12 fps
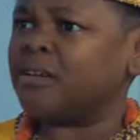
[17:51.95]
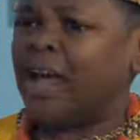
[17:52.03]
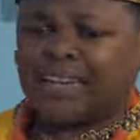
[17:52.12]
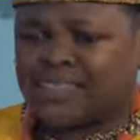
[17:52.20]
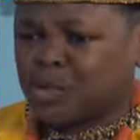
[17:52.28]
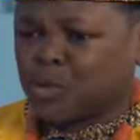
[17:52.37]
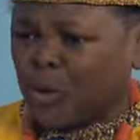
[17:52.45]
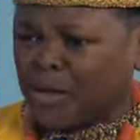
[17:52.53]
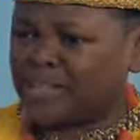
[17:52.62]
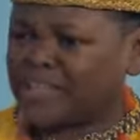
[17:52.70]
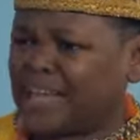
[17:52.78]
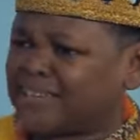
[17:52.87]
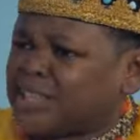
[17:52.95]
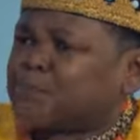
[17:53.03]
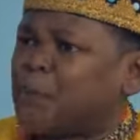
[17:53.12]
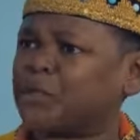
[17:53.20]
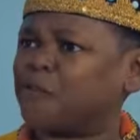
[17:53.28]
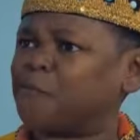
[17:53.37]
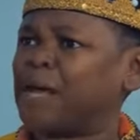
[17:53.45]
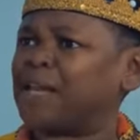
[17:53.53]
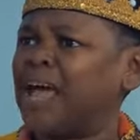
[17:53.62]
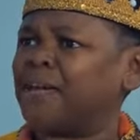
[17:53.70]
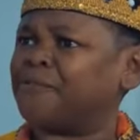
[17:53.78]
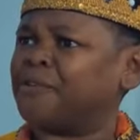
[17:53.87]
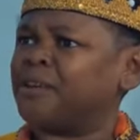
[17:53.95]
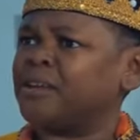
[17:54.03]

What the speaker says: And she's doing it at this point of my life.